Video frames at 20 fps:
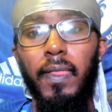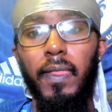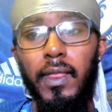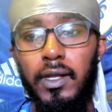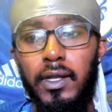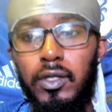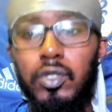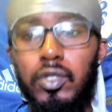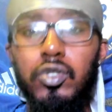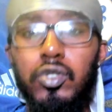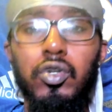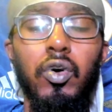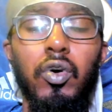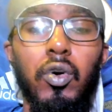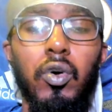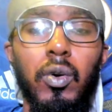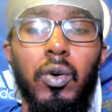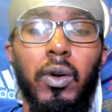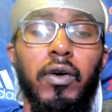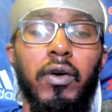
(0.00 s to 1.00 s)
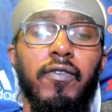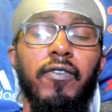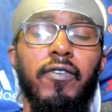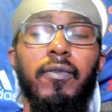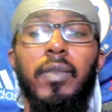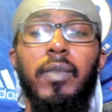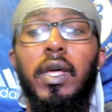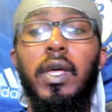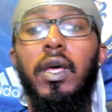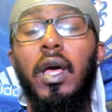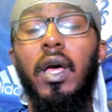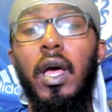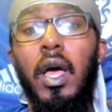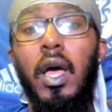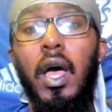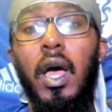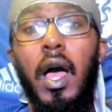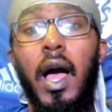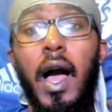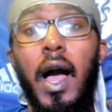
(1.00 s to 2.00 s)
So for me,
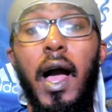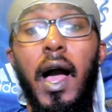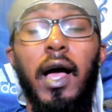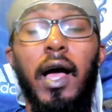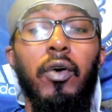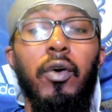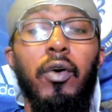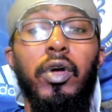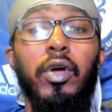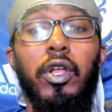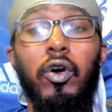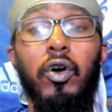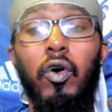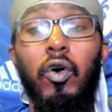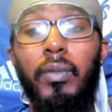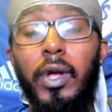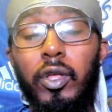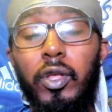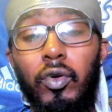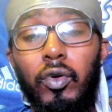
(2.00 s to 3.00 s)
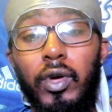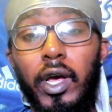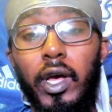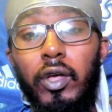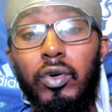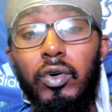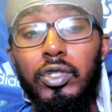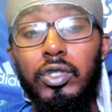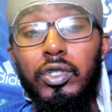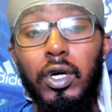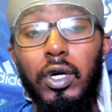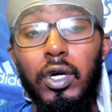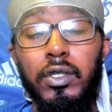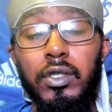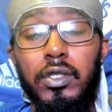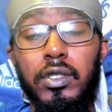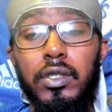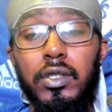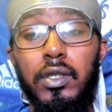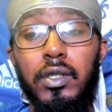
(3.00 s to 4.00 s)
I really hope that you get your
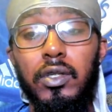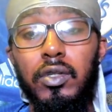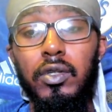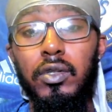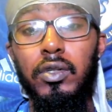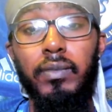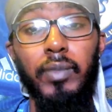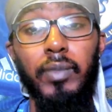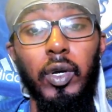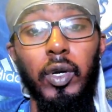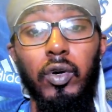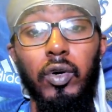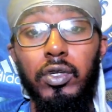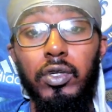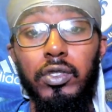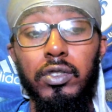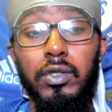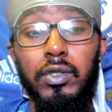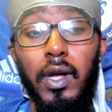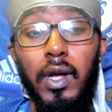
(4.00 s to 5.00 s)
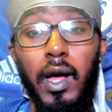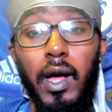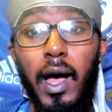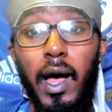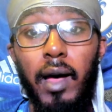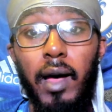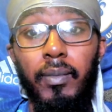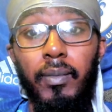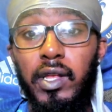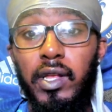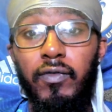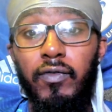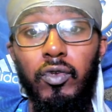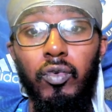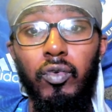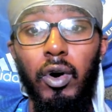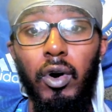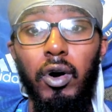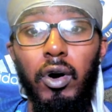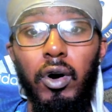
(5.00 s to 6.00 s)
chance, because I believe you
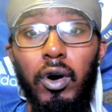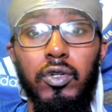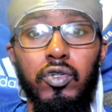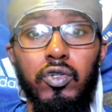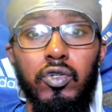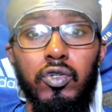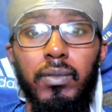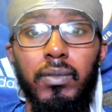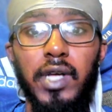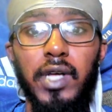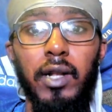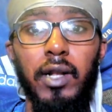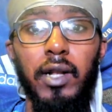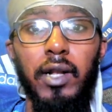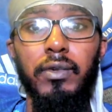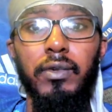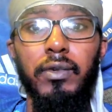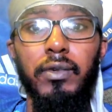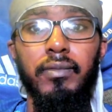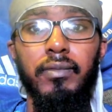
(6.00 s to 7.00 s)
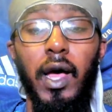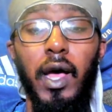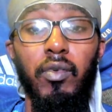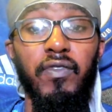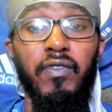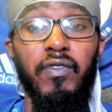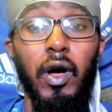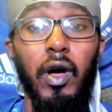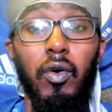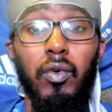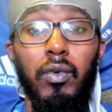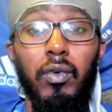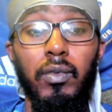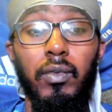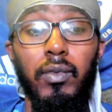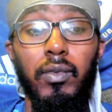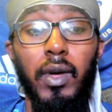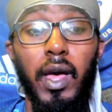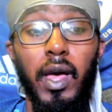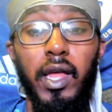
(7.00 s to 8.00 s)
are a top talent, and without
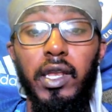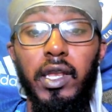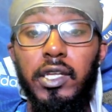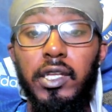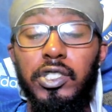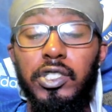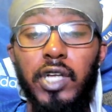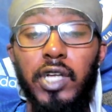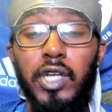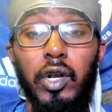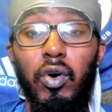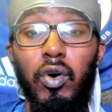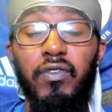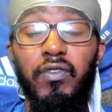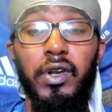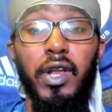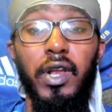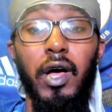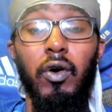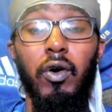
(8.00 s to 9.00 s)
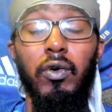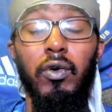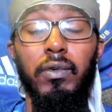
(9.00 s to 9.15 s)
any shadow of a doubt,